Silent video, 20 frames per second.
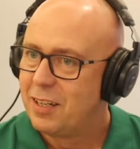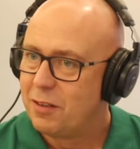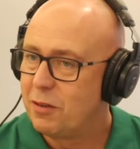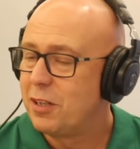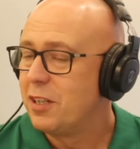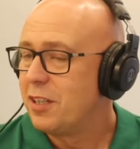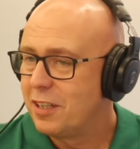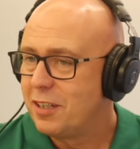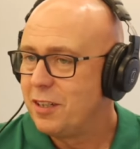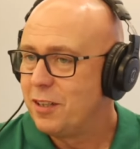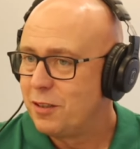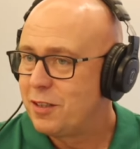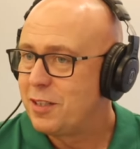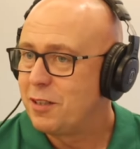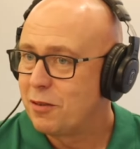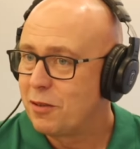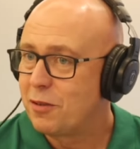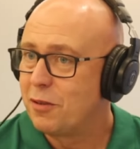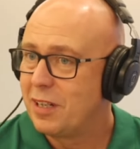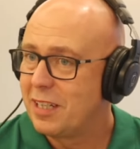But you
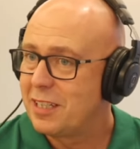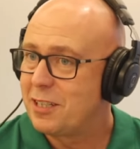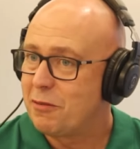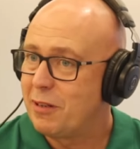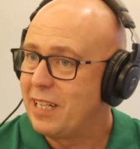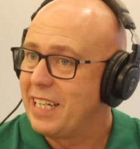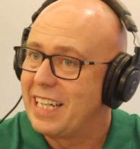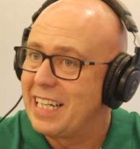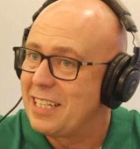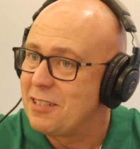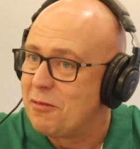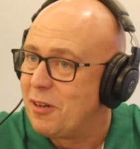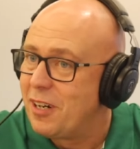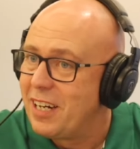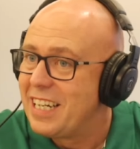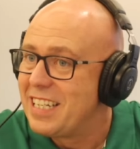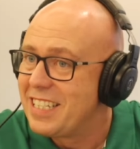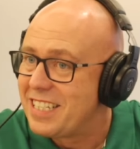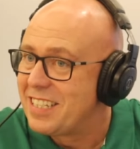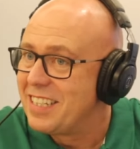still call it tweet. That's you
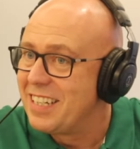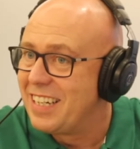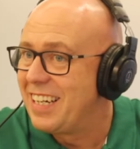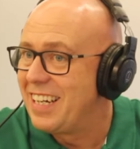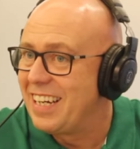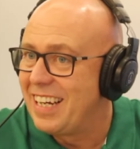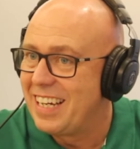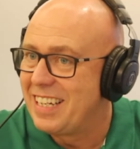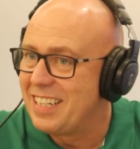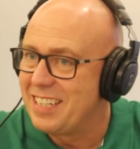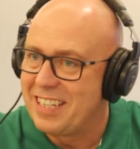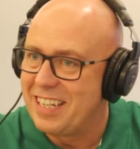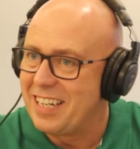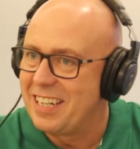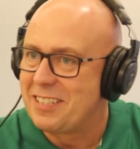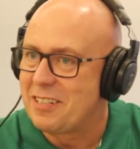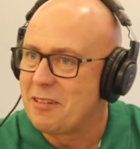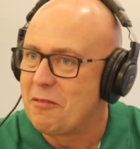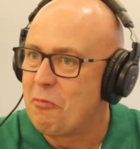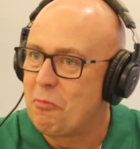why it's a, it tweet, yeah. it,
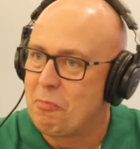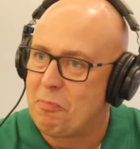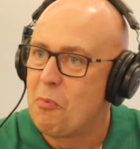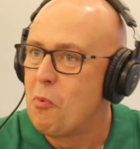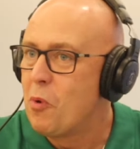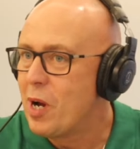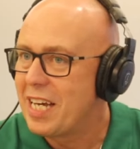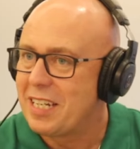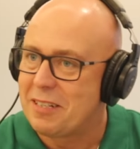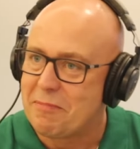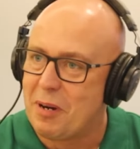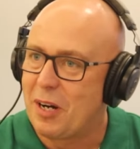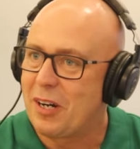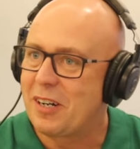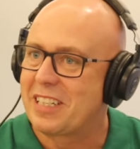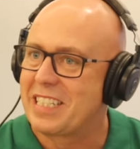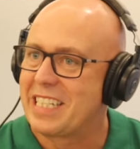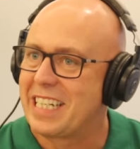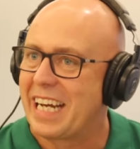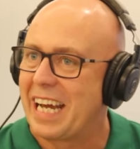it's a weird
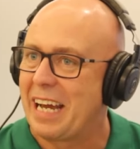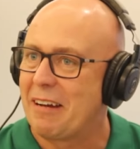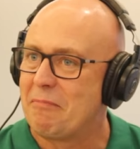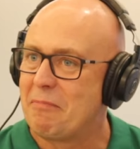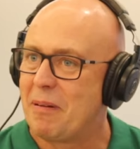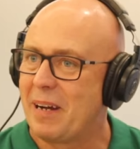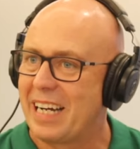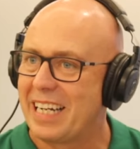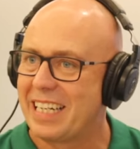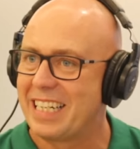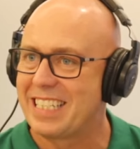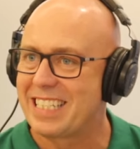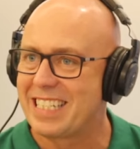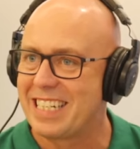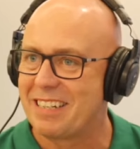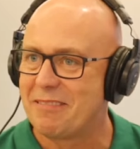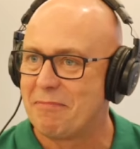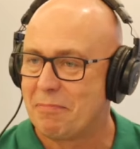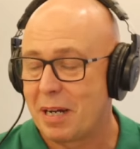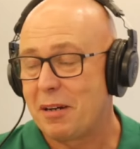marketing campaign, isn't
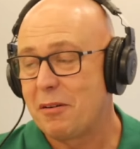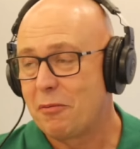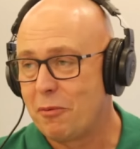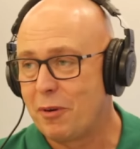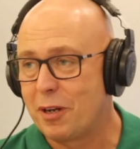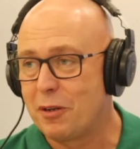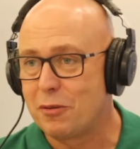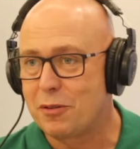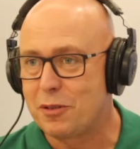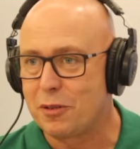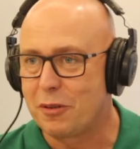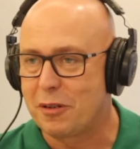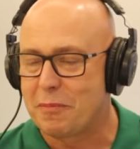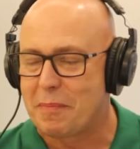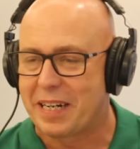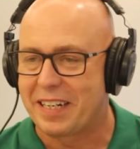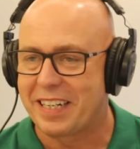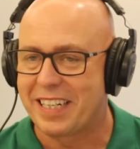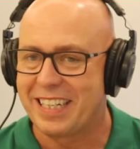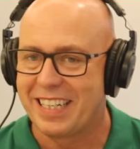it? But yeah. we all talk
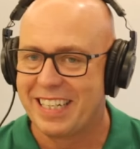about it.